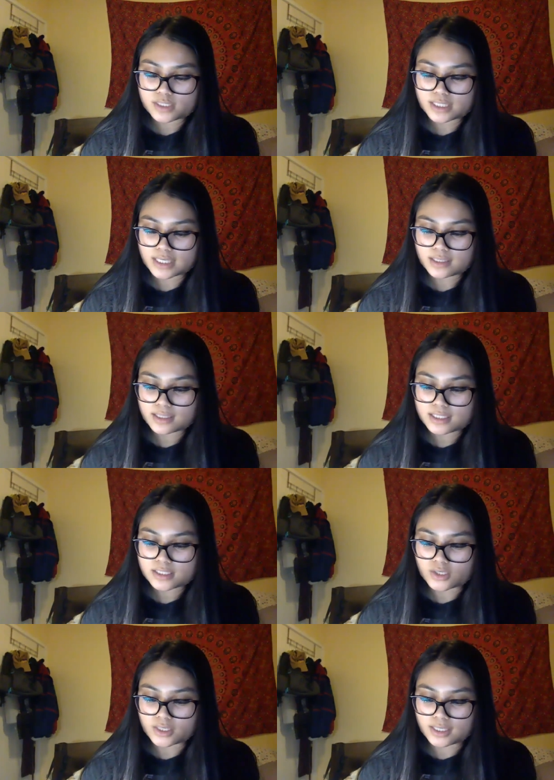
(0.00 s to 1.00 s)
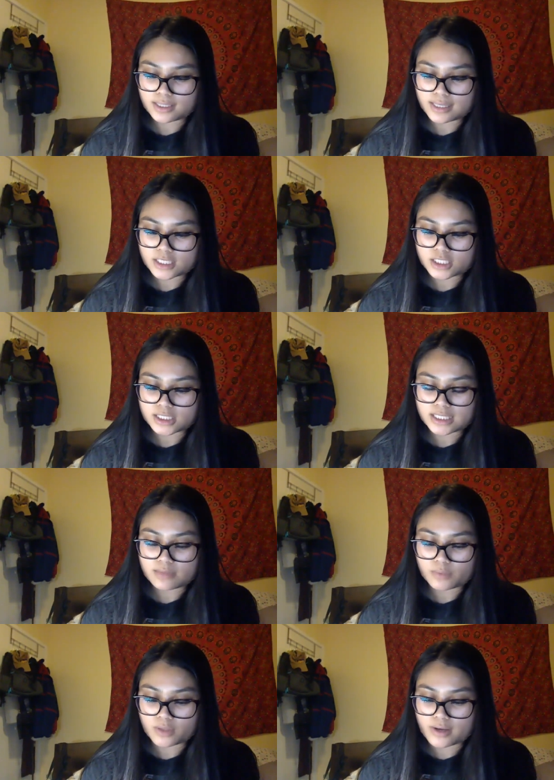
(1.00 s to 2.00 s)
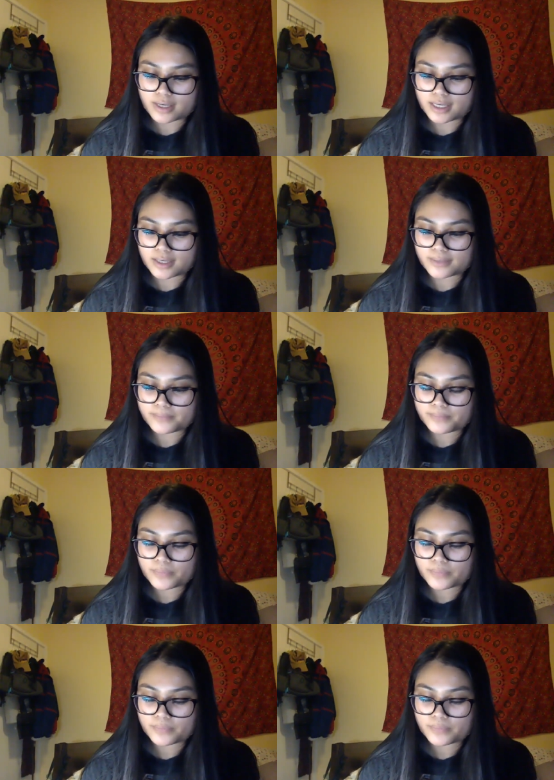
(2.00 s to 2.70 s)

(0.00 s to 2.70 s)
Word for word: suddenly certain that she didn't belong here.